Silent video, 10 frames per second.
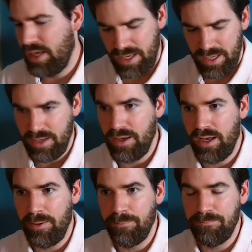a
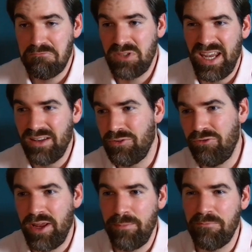data
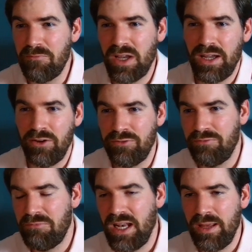frame kind of
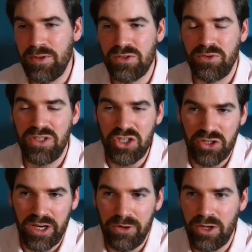elements or
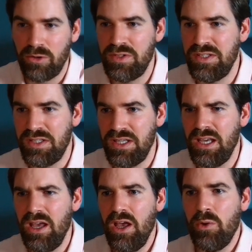dictionary called DT,
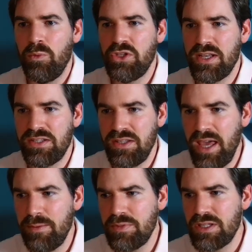which has
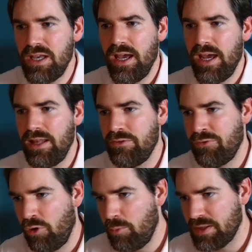names and
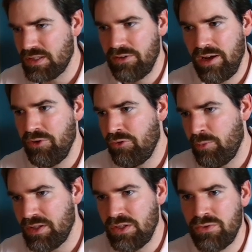formats. So every
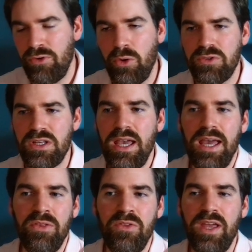format is float,
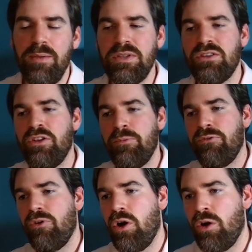and the name is the name
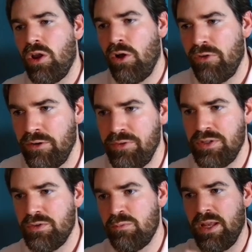of all of our
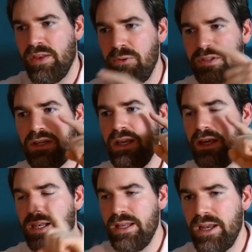features: planarity,
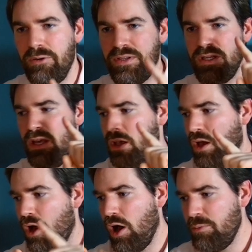linearity,
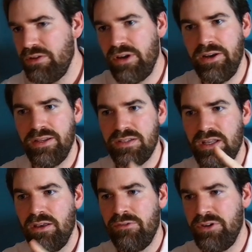omnivariance,
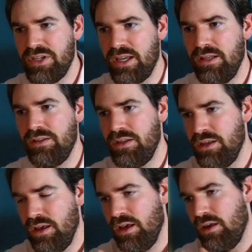verticality,
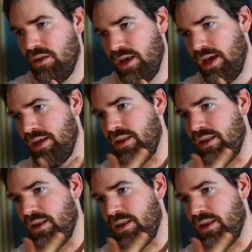and